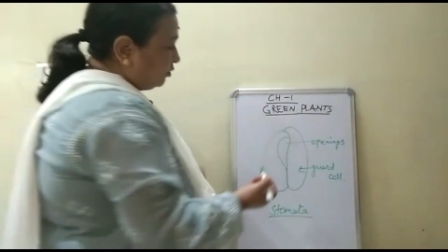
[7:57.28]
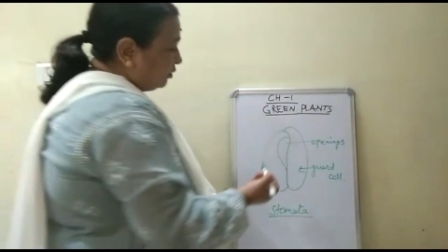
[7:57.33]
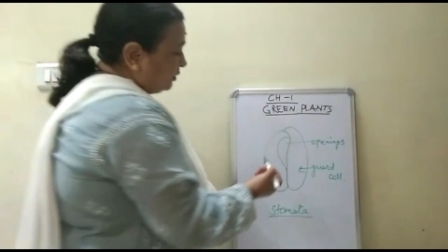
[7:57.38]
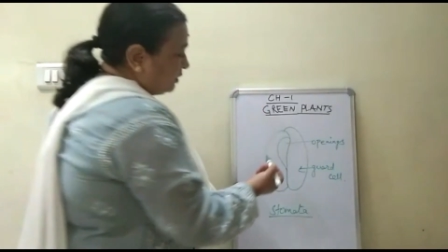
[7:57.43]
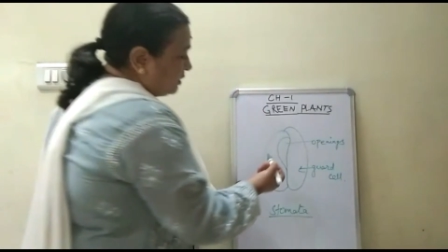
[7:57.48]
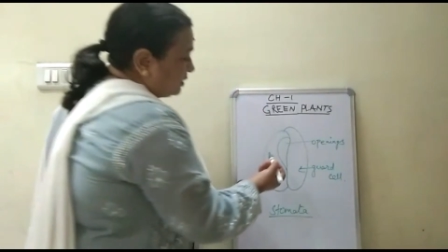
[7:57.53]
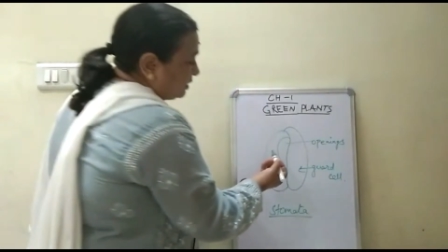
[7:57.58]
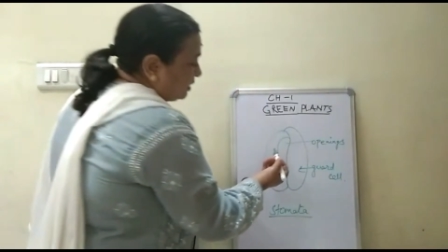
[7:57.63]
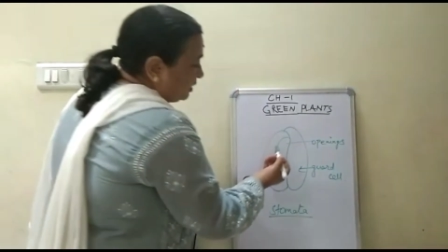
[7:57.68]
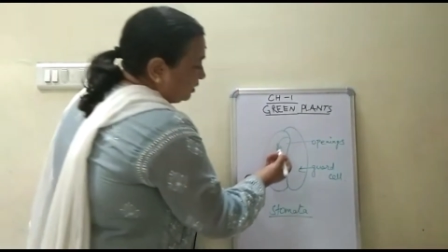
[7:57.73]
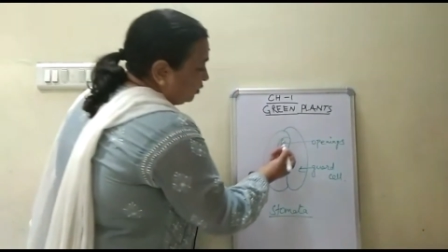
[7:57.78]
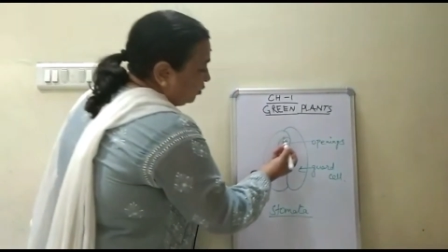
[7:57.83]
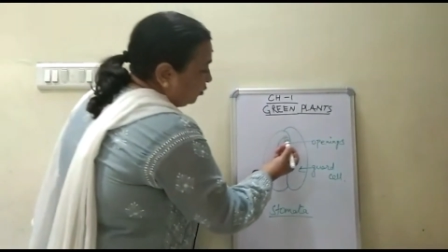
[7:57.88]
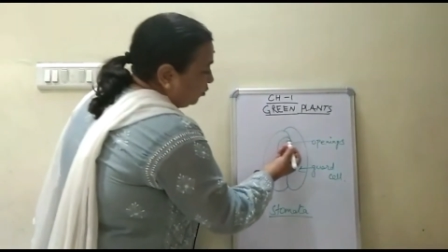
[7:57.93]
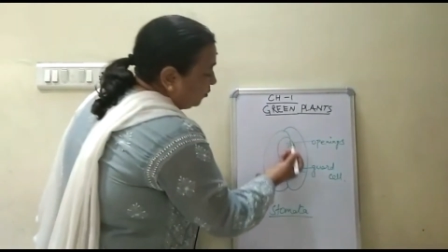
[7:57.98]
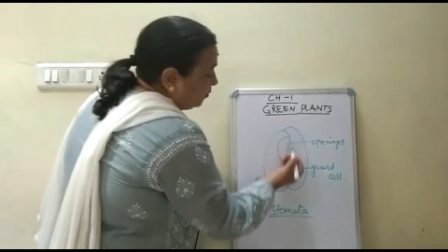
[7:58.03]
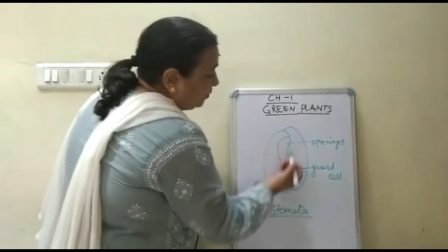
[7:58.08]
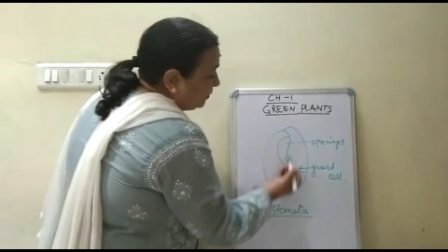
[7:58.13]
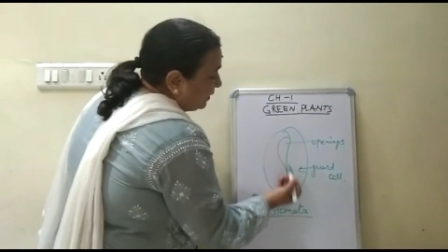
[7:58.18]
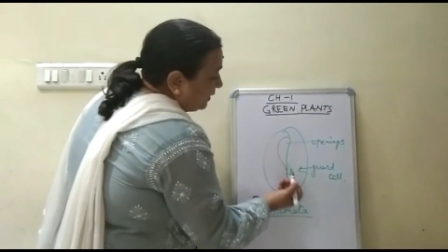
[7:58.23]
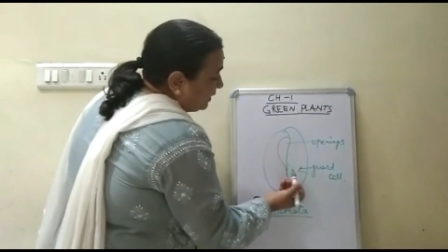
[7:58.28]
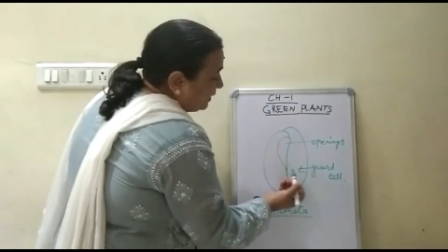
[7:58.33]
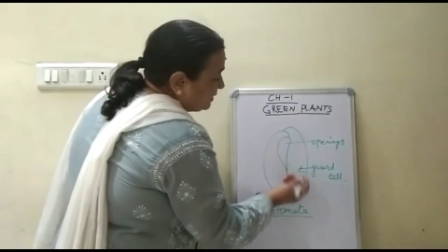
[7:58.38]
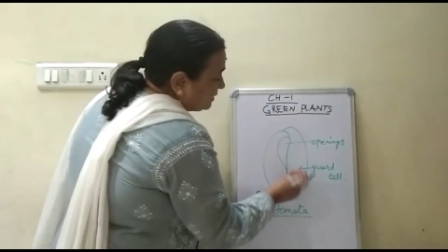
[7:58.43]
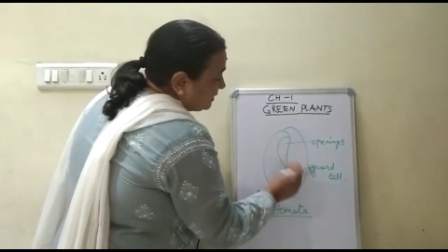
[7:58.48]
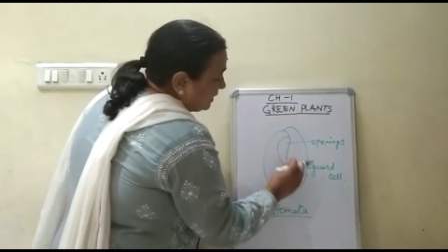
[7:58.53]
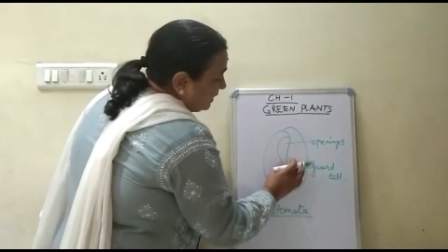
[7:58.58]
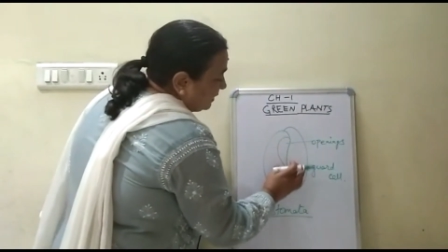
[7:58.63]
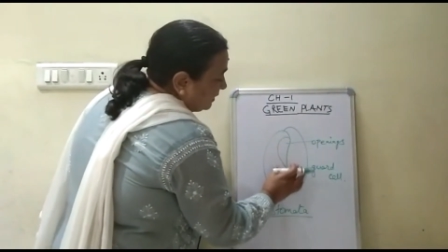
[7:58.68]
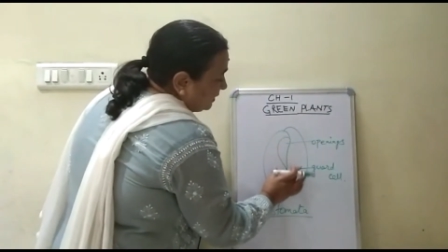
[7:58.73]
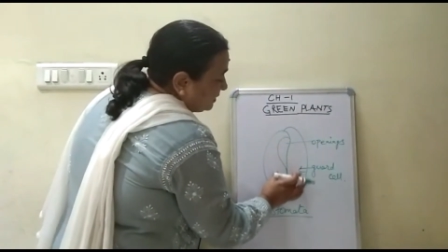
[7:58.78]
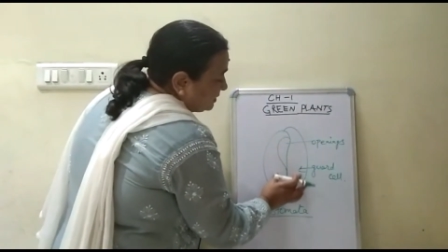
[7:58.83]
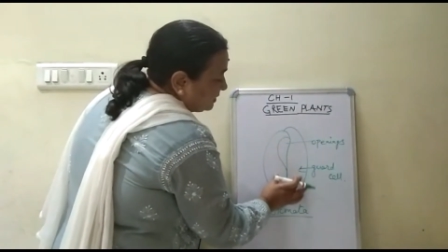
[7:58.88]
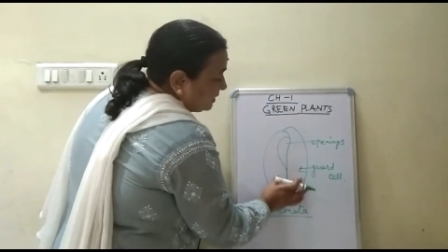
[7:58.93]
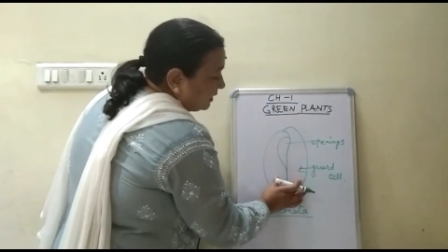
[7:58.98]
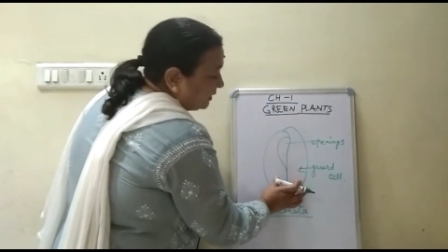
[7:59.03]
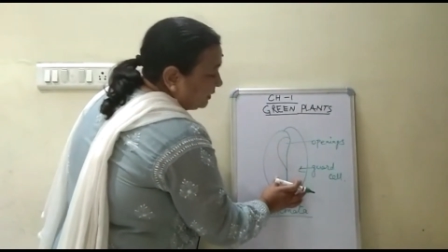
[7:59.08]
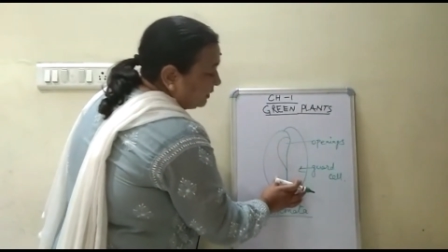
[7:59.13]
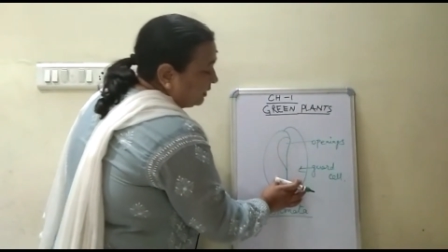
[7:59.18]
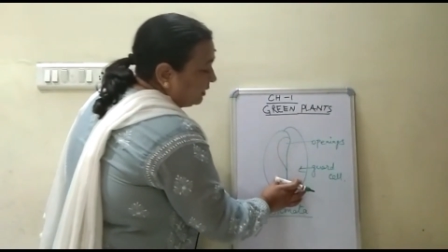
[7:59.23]
these are the openings and these
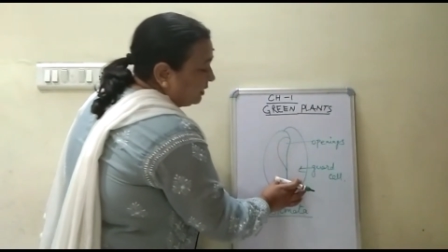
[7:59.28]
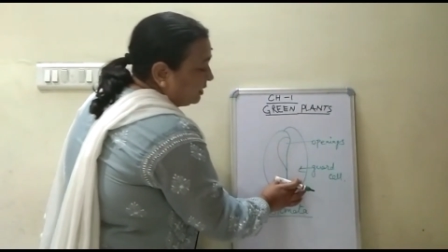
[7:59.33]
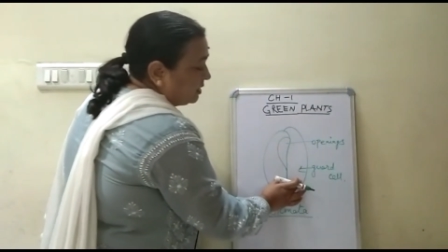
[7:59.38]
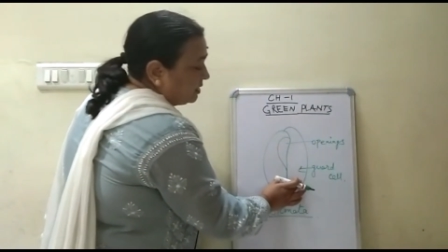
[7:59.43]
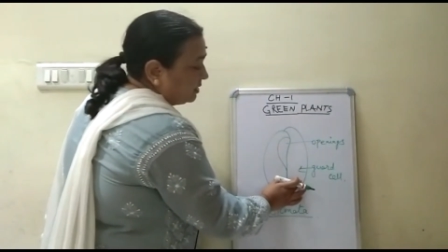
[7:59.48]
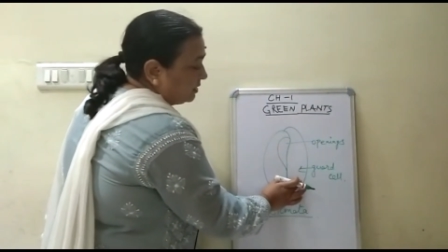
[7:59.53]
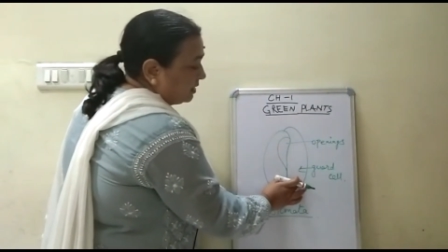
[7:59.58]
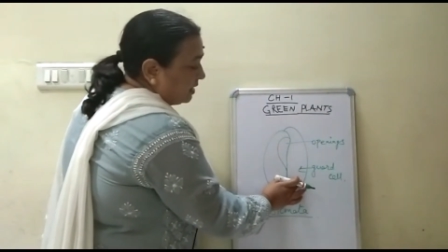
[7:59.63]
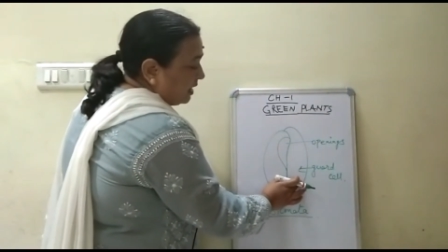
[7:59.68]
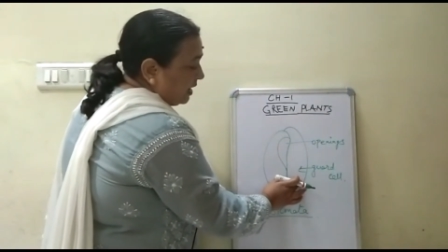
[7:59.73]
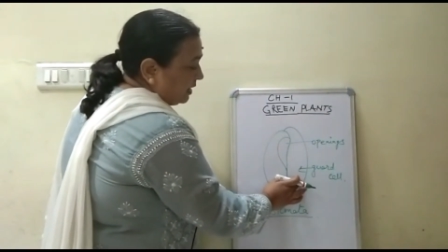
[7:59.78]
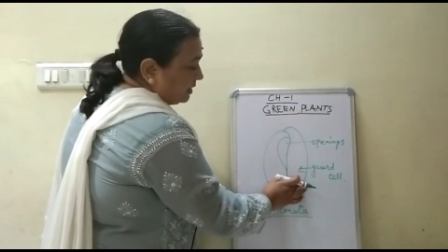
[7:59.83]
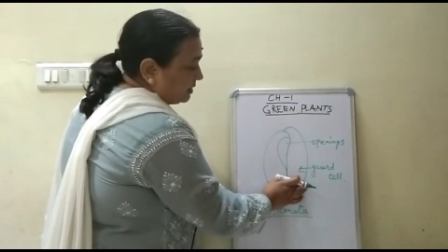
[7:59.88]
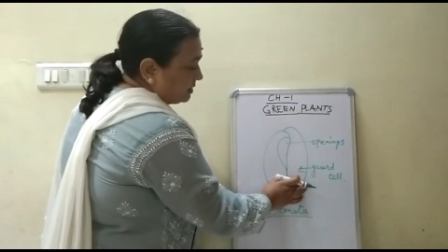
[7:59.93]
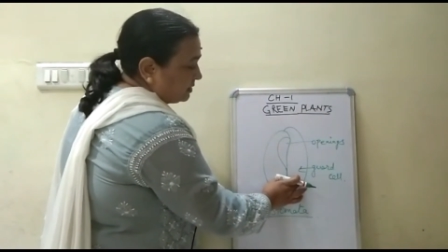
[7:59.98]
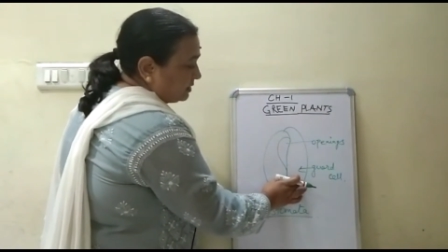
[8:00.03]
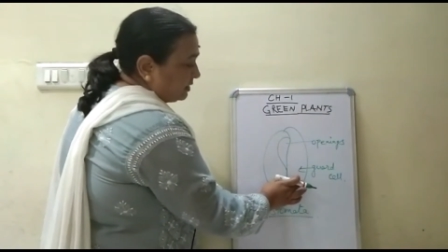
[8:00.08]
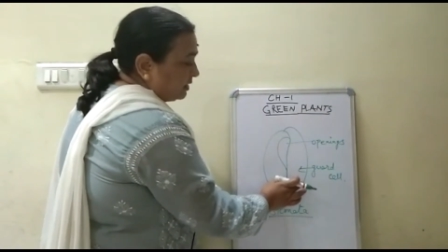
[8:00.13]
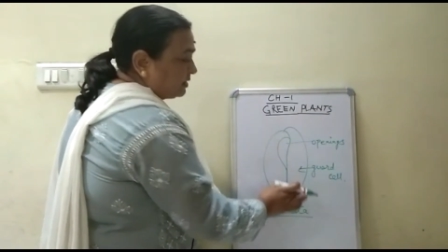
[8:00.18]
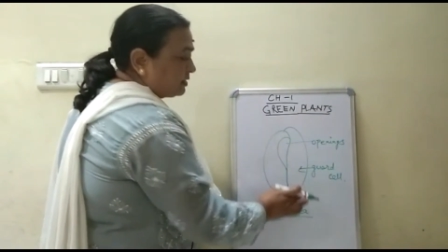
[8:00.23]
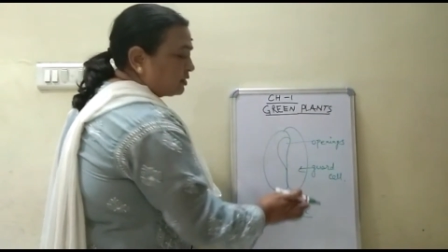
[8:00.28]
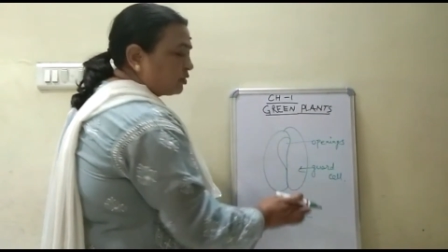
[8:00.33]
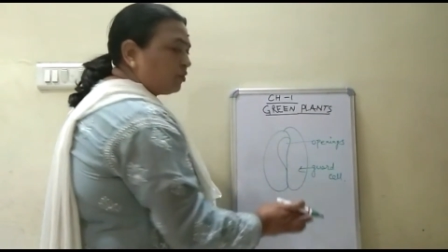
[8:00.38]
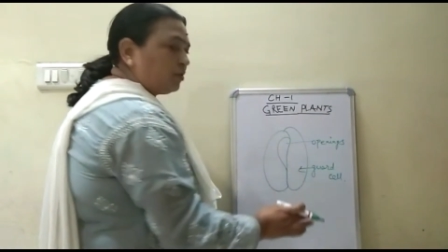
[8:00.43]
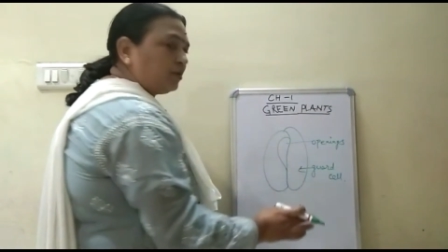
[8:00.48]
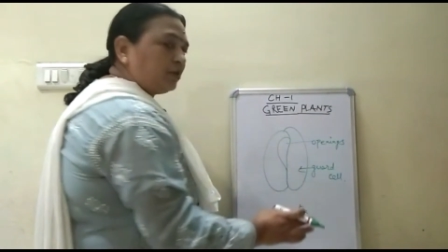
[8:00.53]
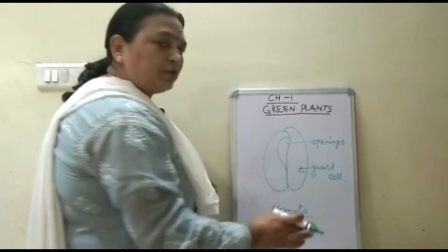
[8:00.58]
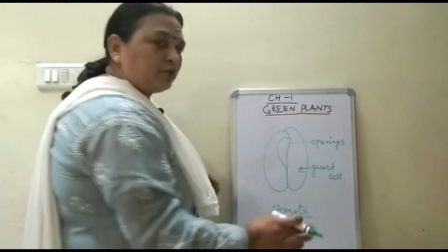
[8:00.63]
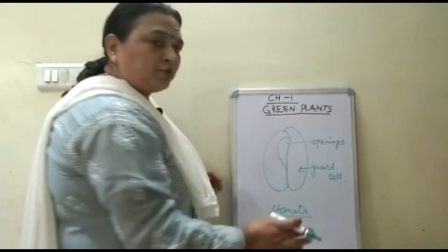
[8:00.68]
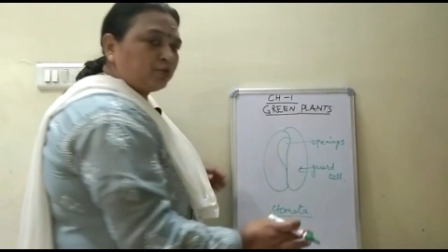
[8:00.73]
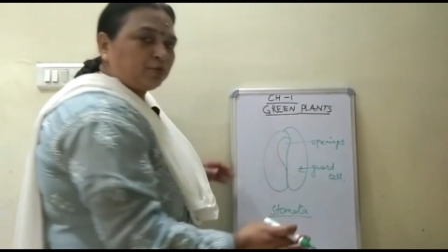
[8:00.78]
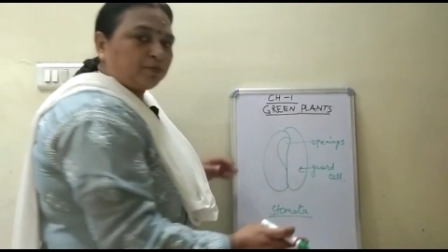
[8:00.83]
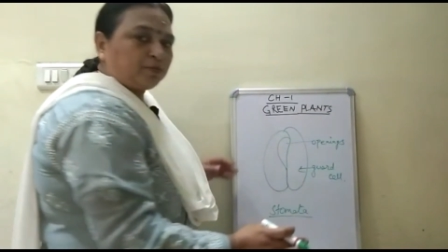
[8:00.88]
are the guard cells. Only two